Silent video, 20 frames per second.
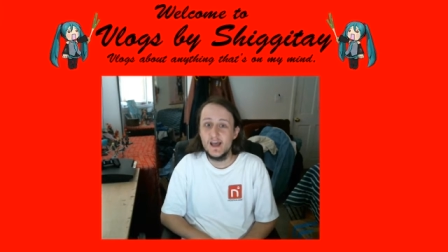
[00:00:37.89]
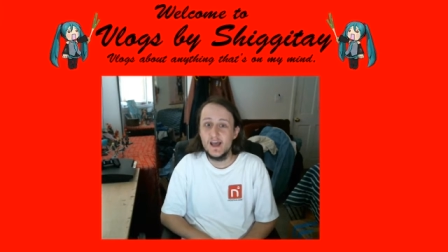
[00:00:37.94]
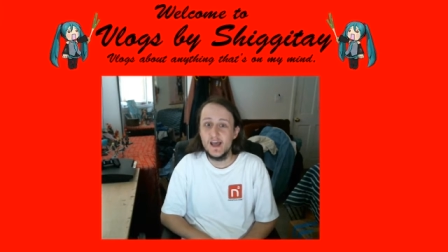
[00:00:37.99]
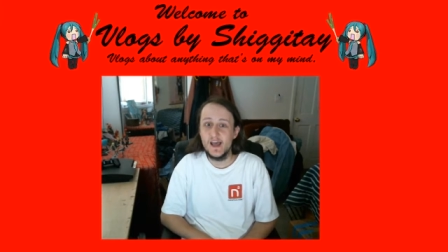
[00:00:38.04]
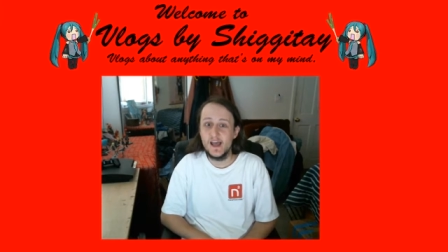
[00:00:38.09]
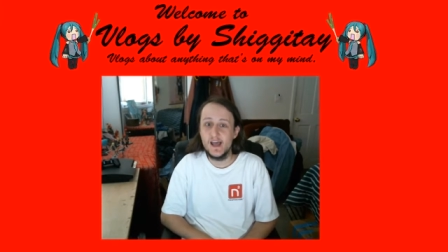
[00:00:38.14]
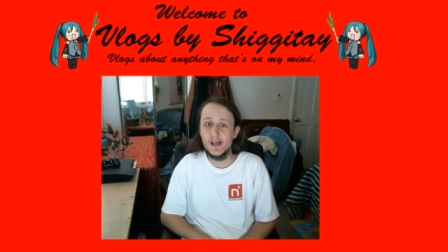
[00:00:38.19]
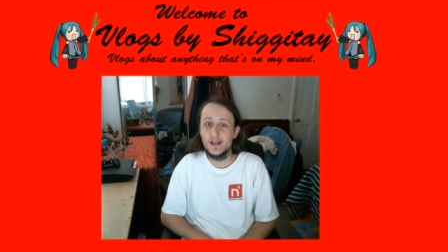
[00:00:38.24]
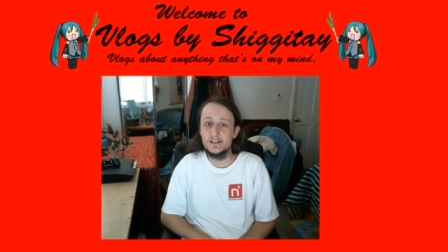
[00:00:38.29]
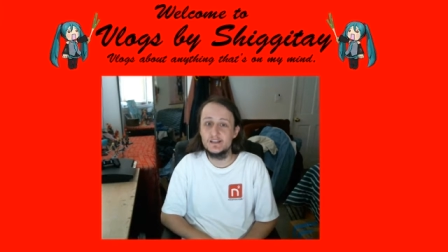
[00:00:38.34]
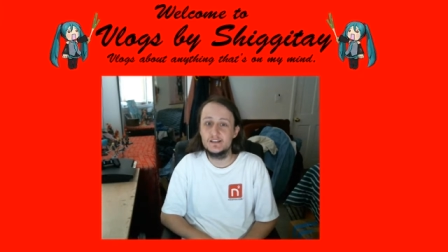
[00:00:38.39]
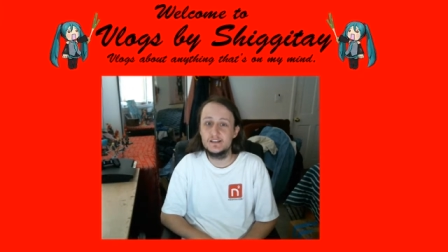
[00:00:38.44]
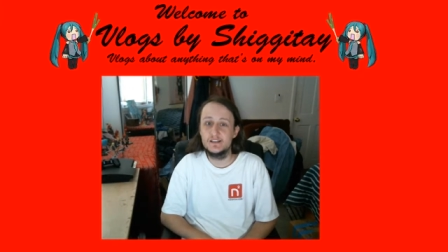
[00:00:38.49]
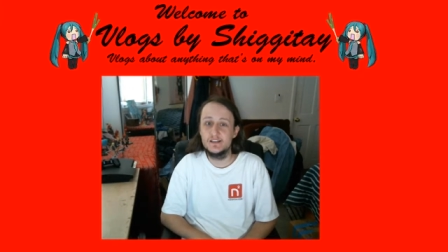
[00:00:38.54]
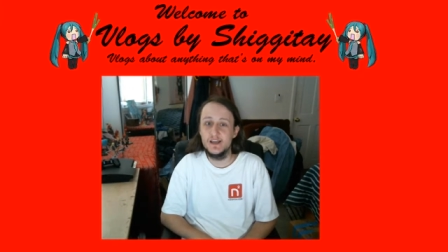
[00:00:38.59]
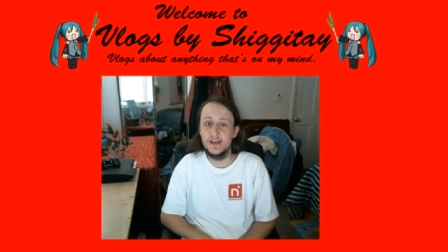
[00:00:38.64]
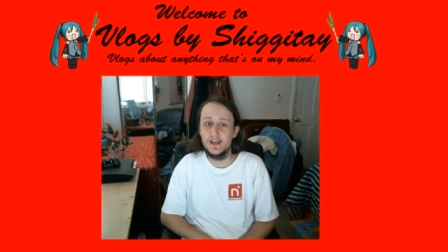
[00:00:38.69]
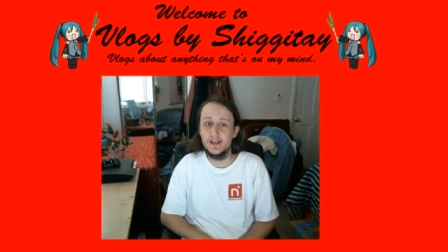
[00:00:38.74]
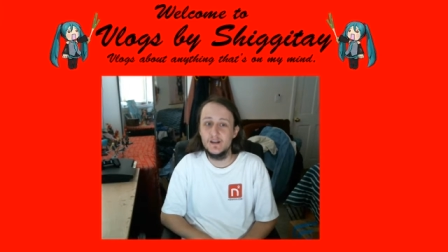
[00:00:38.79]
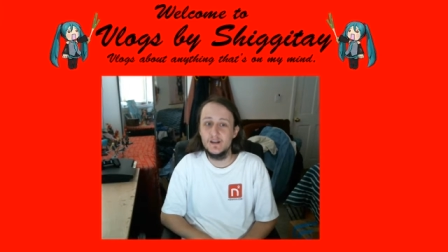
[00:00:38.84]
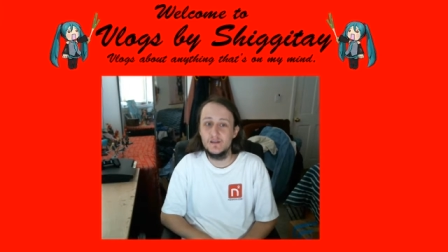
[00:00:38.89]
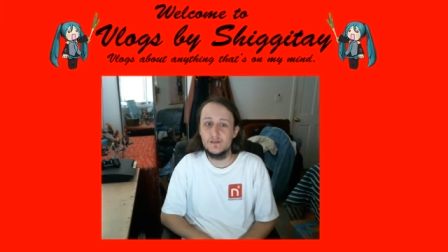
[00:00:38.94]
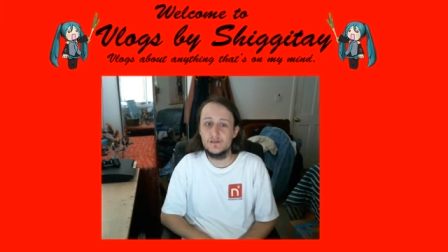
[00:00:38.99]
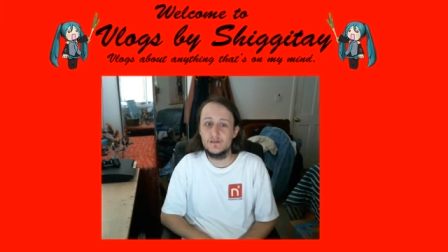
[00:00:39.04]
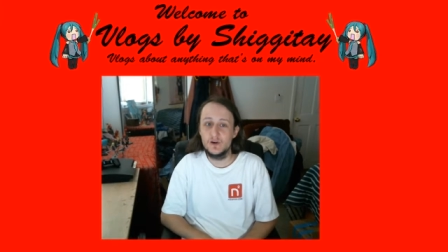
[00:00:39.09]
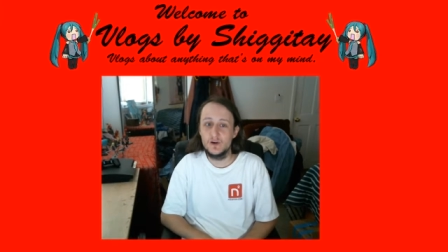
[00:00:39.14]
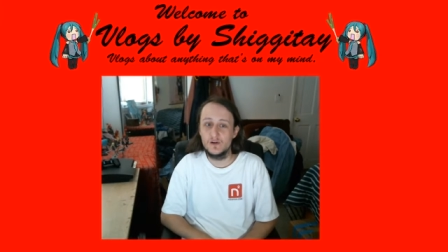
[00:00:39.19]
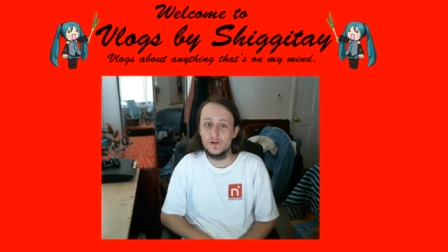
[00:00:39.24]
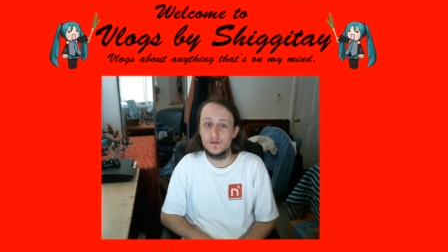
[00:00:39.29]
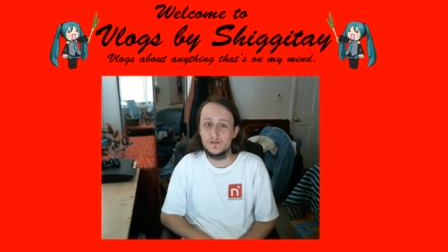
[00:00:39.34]
And today
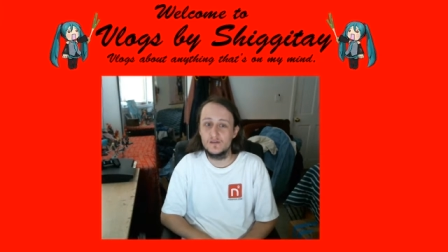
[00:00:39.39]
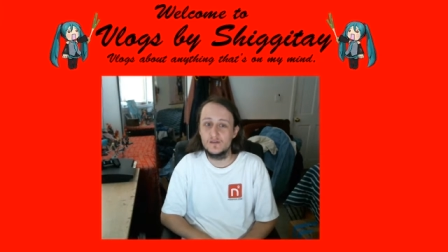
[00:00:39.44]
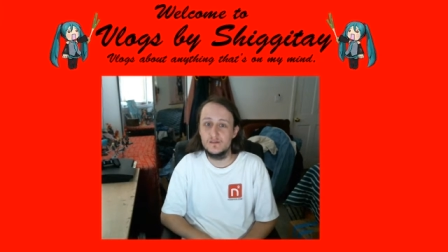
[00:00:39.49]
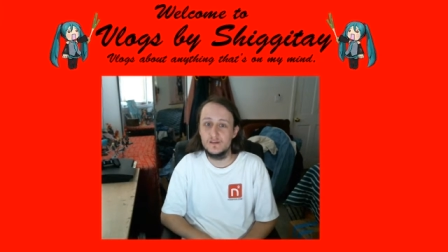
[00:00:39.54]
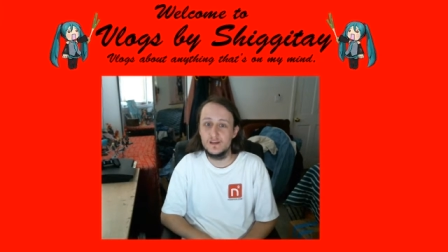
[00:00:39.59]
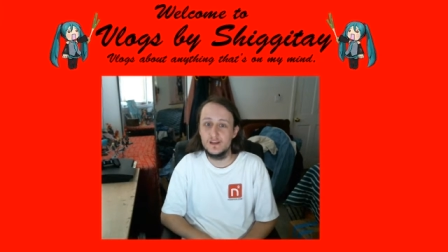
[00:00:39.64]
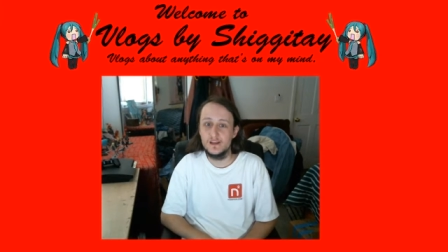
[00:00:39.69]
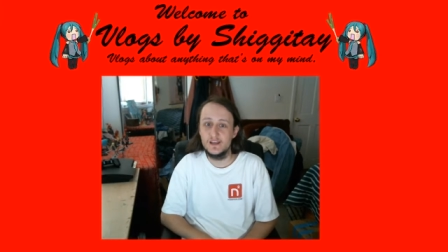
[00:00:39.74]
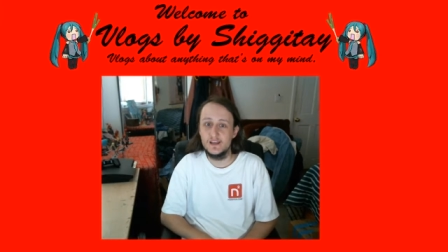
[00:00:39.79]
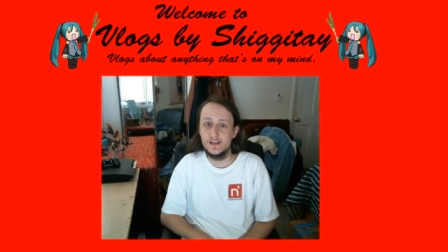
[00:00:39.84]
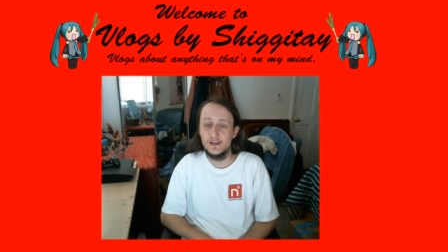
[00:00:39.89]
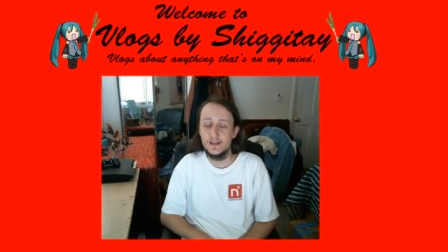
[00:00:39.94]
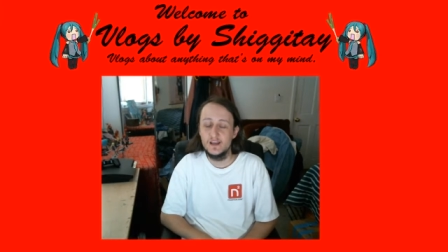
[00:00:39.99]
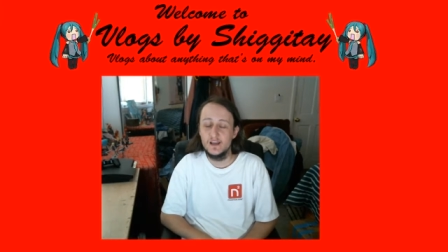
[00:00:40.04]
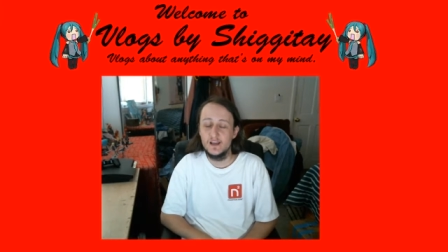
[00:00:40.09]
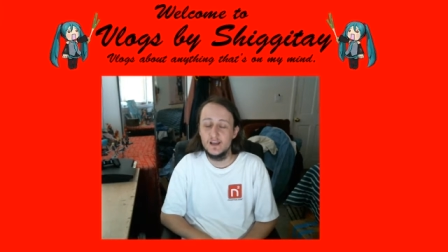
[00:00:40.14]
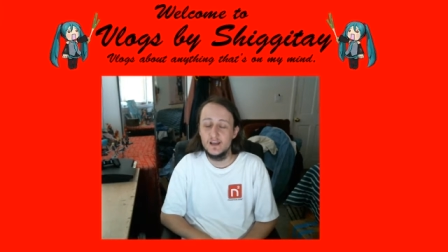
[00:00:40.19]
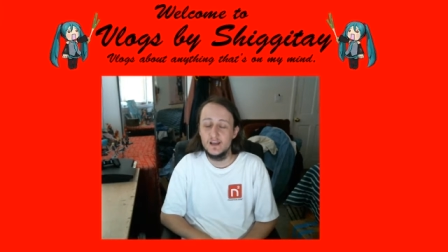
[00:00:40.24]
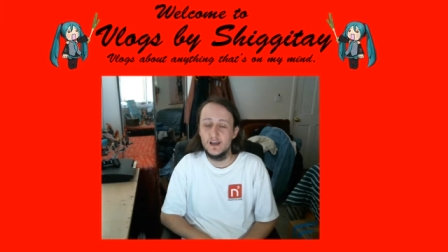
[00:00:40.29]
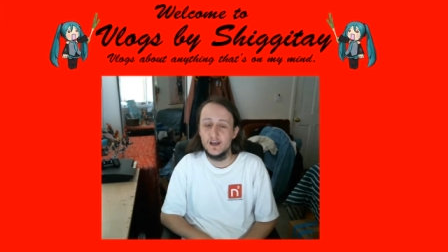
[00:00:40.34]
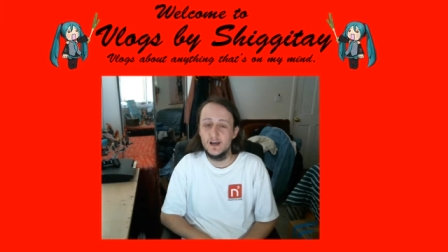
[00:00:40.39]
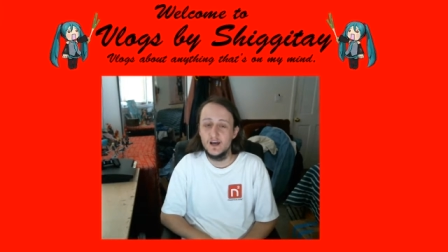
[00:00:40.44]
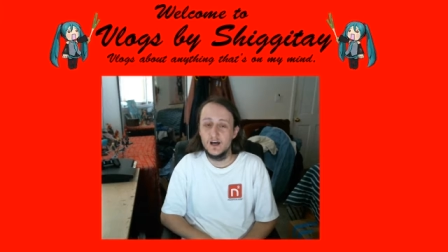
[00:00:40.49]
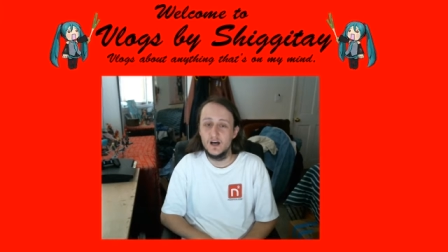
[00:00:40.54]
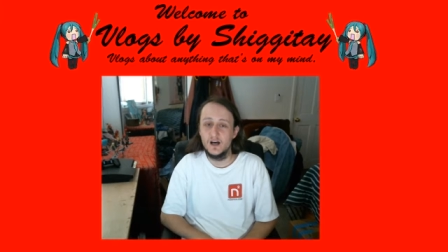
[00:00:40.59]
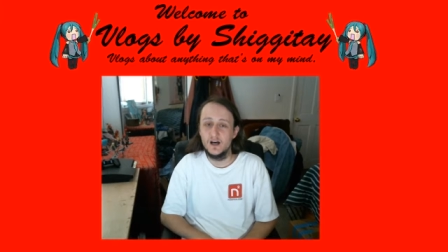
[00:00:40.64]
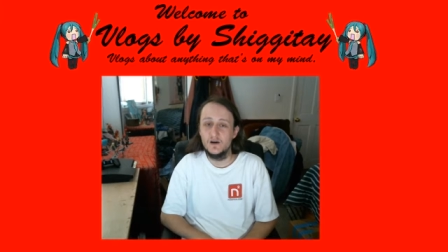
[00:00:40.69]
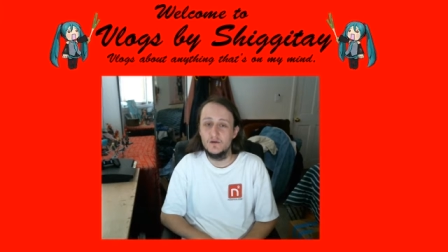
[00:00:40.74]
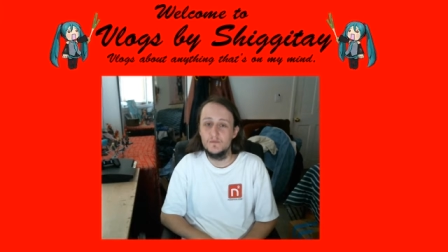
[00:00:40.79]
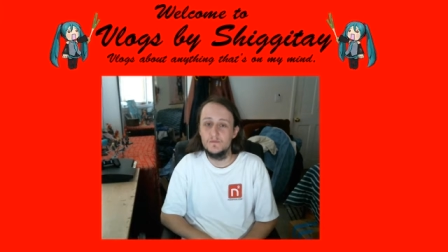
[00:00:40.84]
starts the
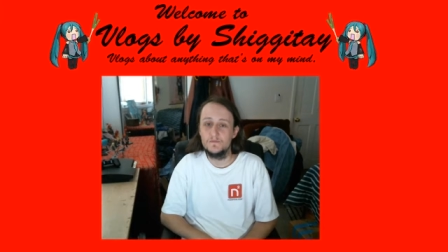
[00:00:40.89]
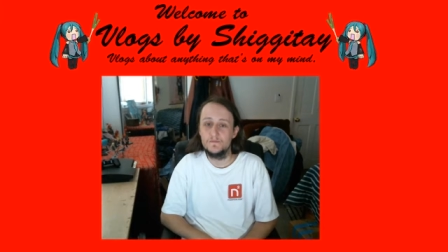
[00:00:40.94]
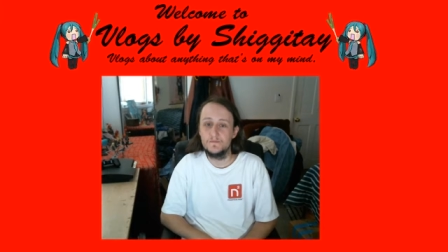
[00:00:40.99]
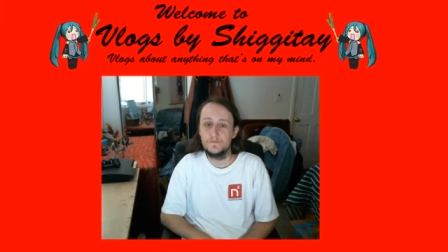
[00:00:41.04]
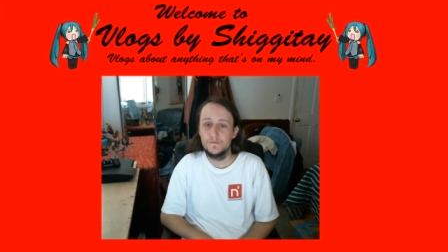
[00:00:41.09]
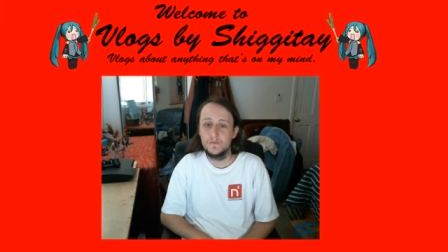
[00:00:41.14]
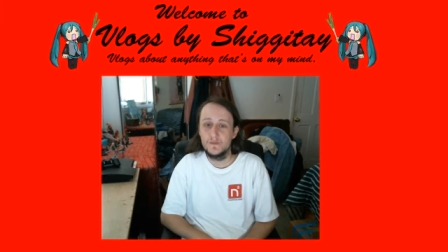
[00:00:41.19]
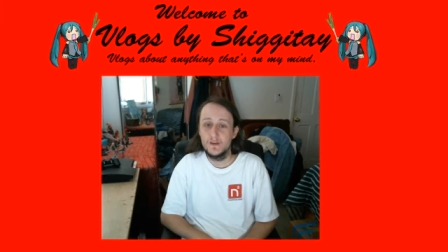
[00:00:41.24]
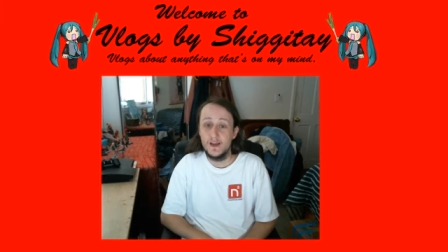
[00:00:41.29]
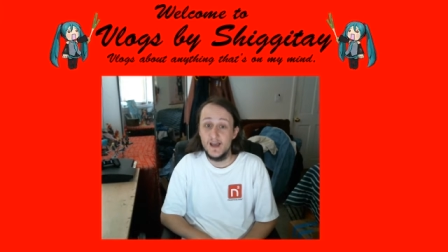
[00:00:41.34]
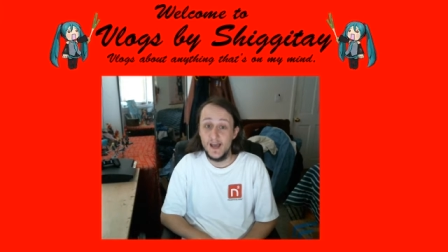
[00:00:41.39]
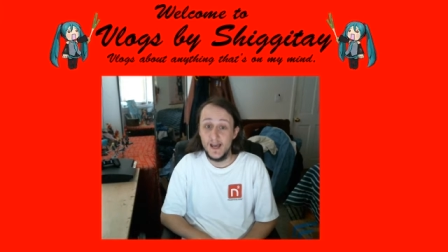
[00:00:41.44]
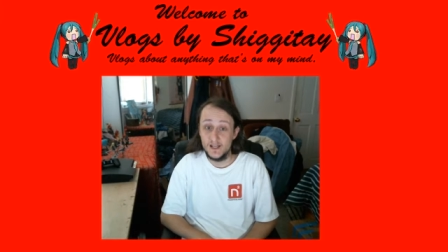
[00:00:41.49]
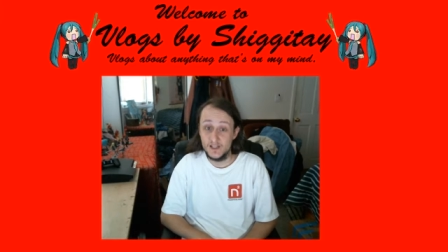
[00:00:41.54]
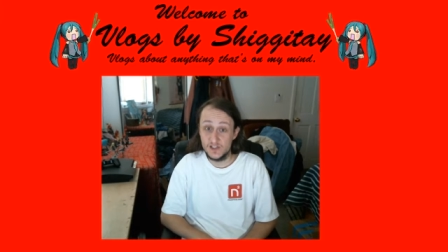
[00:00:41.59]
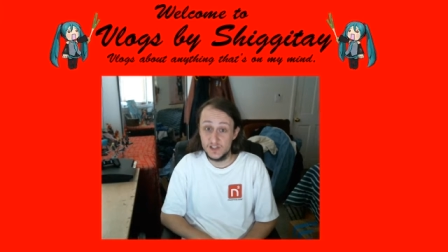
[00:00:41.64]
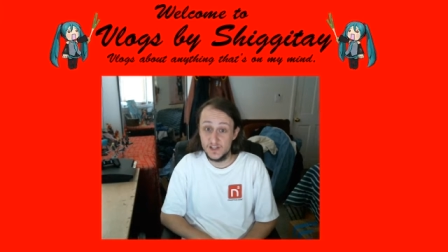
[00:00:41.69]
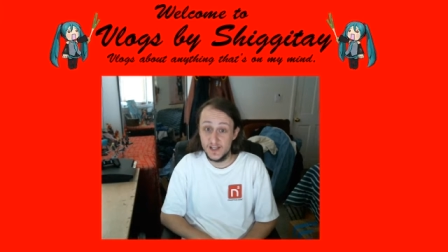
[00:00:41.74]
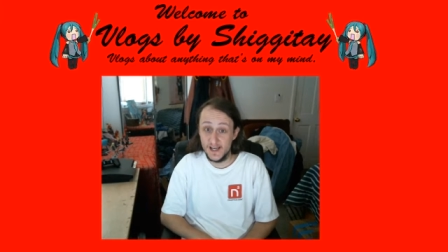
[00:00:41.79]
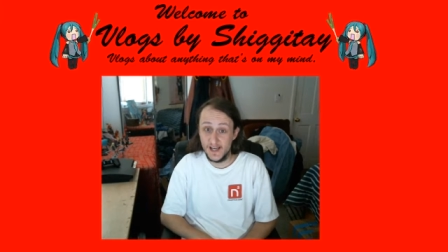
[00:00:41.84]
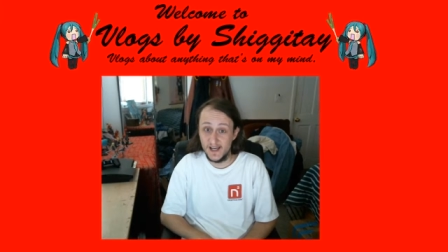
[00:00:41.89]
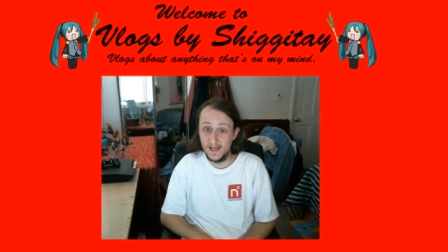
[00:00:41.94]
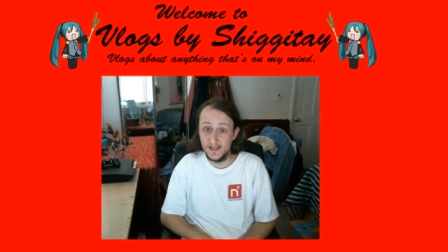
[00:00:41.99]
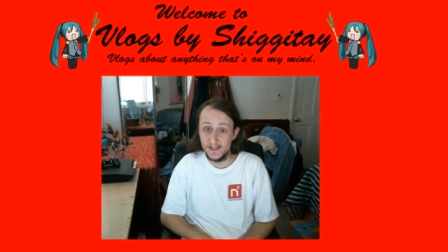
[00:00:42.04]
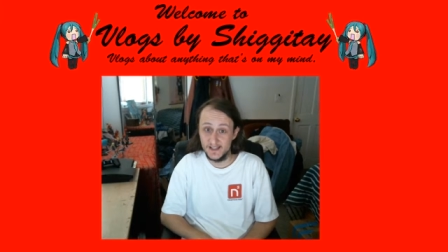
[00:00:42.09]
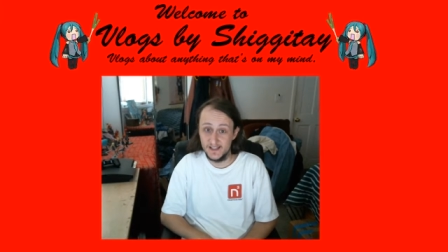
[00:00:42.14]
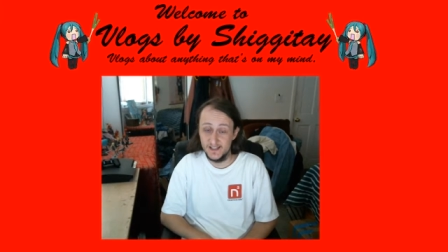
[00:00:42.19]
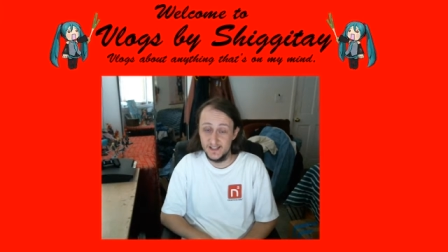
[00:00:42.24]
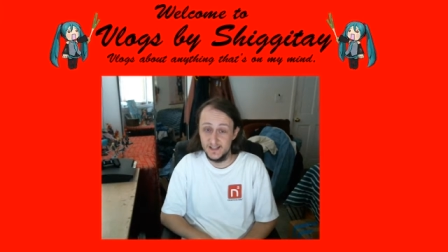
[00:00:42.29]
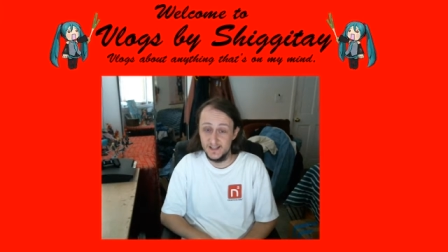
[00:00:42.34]
hashtag